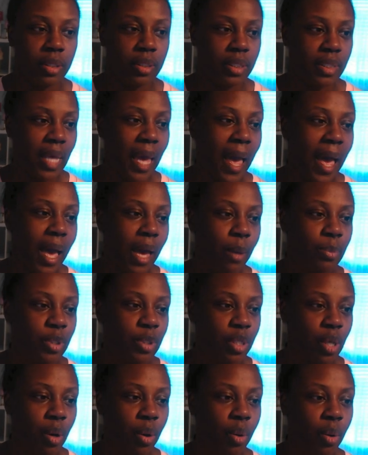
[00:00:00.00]
tab.
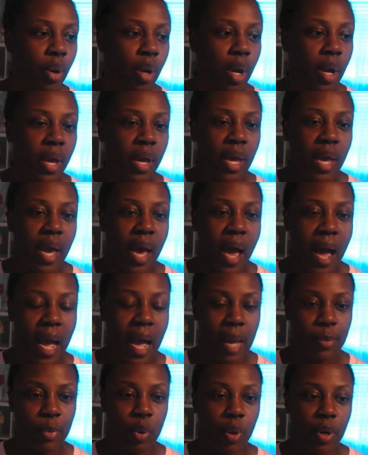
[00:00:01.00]
So I'm
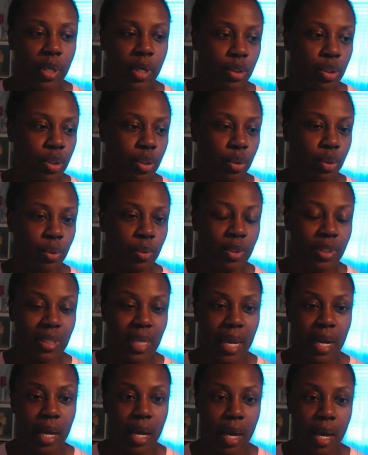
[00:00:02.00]
going to
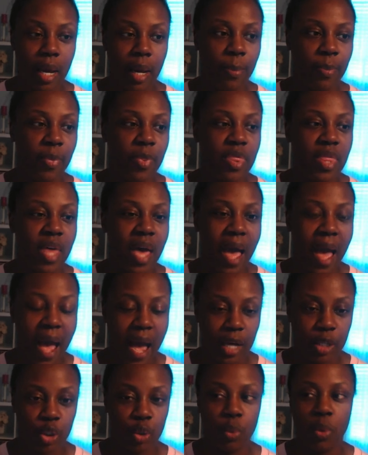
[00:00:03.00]
set up the
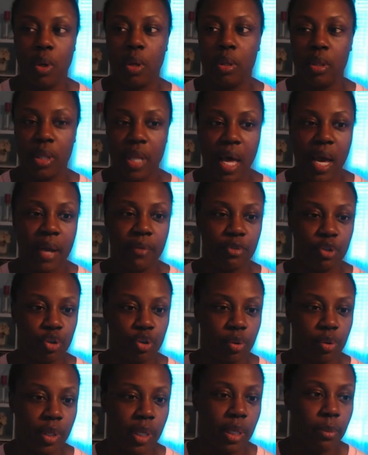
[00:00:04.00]
actual live
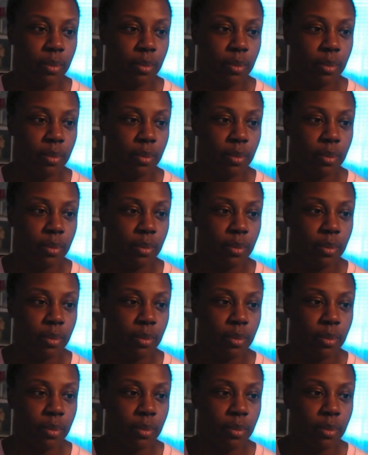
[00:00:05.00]
stream